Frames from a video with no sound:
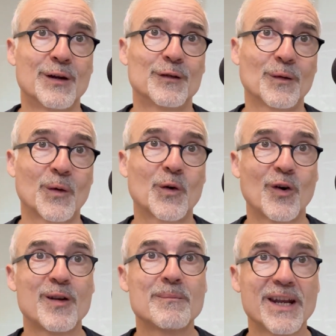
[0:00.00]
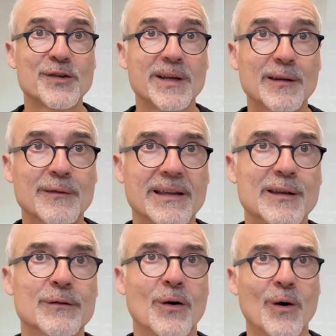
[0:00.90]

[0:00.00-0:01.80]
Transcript: So CoinMetrics is